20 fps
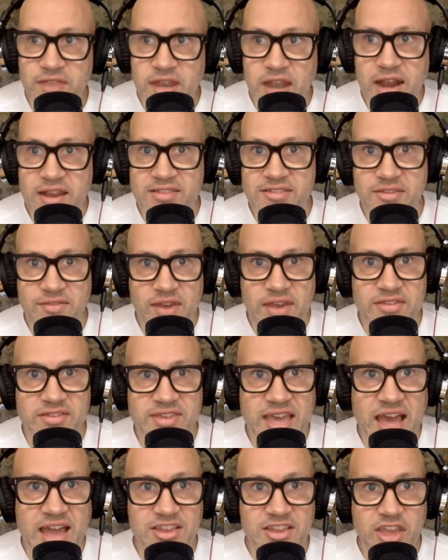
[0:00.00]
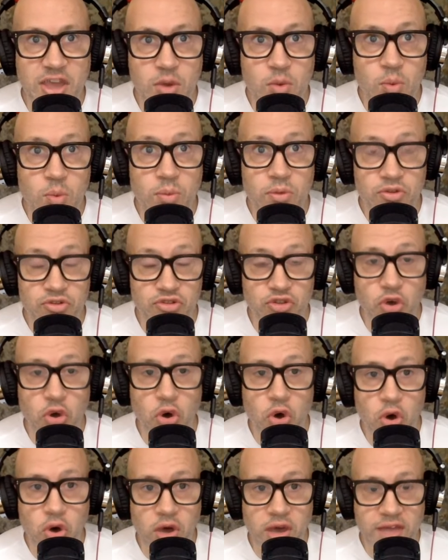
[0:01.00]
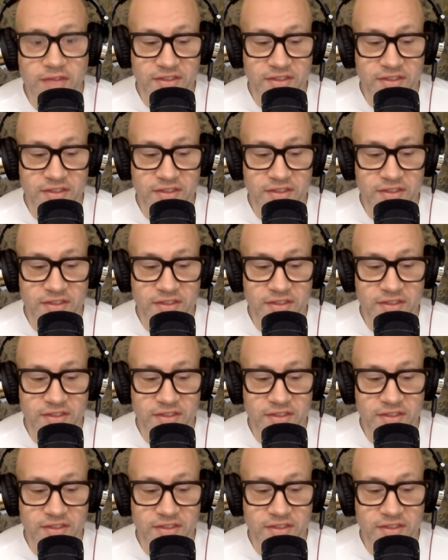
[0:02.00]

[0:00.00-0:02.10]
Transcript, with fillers: The narrative is, can you score